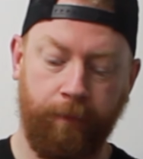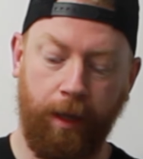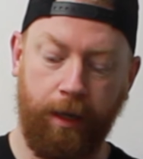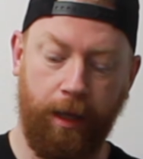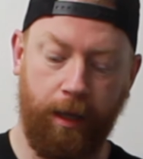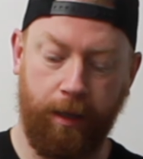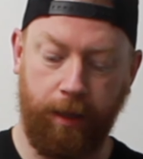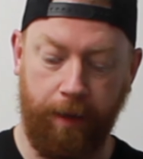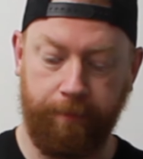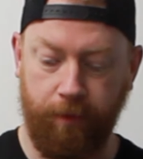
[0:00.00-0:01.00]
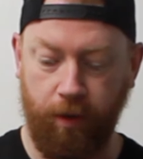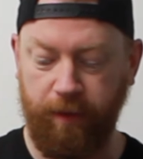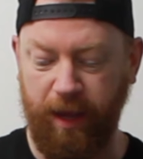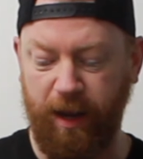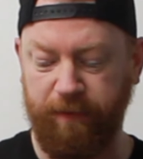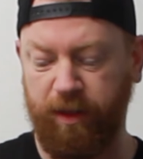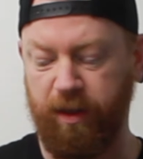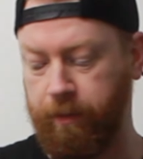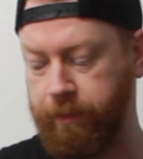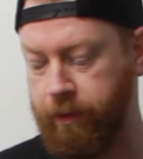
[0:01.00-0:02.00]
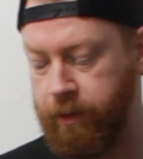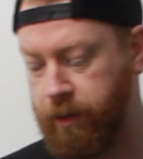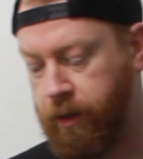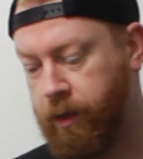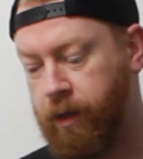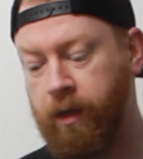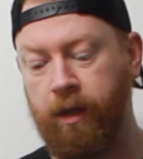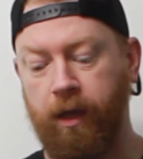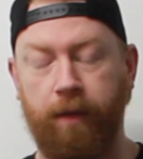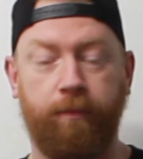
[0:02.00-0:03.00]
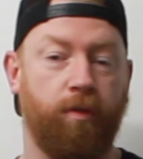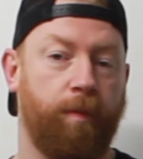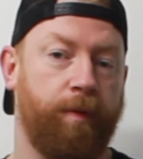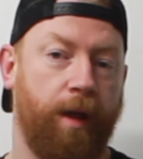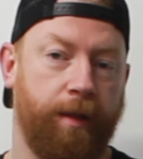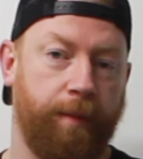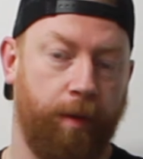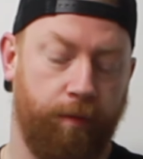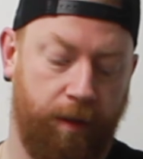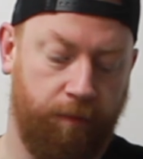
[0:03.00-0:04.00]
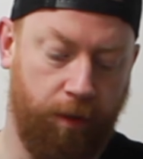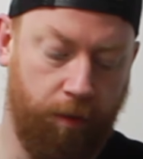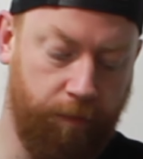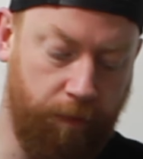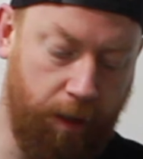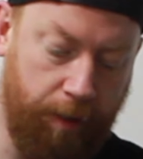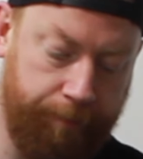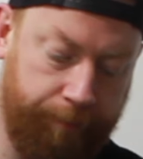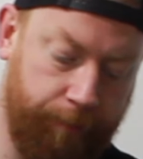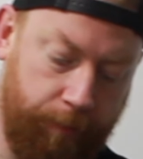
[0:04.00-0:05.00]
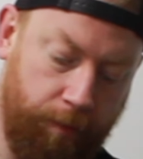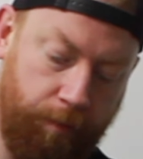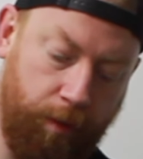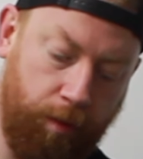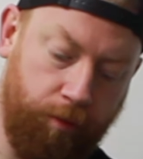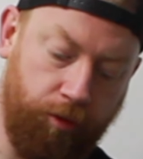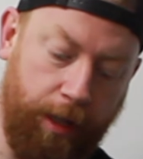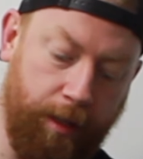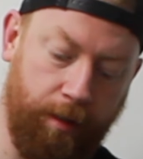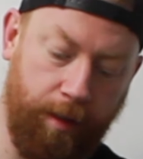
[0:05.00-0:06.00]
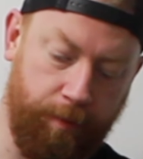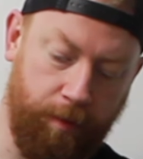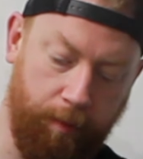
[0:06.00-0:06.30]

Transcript: And yeah, just tighten everything up and stop it rattling about, so they're really good for that. Really good trident clips as